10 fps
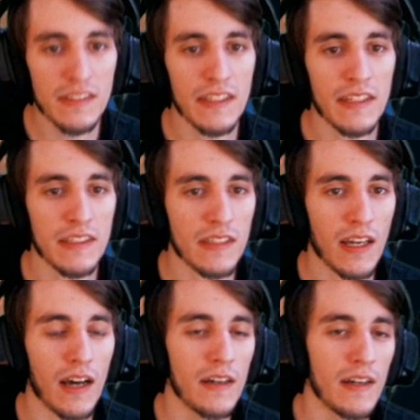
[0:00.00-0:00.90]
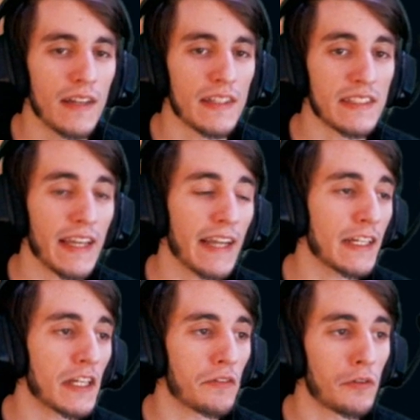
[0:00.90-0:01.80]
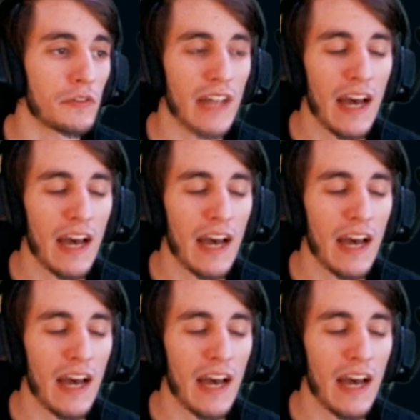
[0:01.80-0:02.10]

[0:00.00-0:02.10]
thing the secondary runes.